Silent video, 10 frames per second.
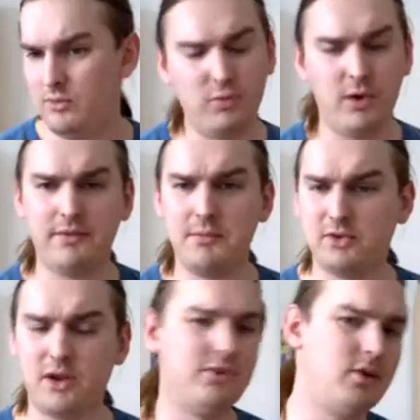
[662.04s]
one of the
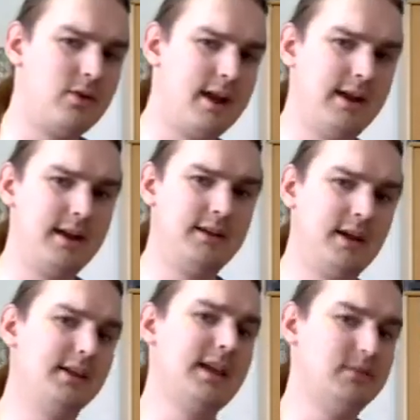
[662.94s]
most underrated
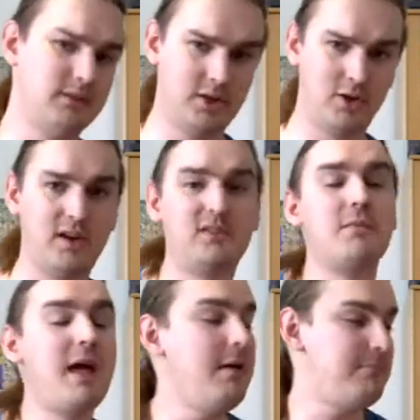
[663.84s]
game series
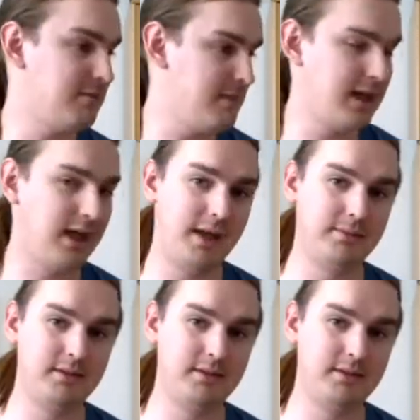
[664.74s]
from Epic Mega Games.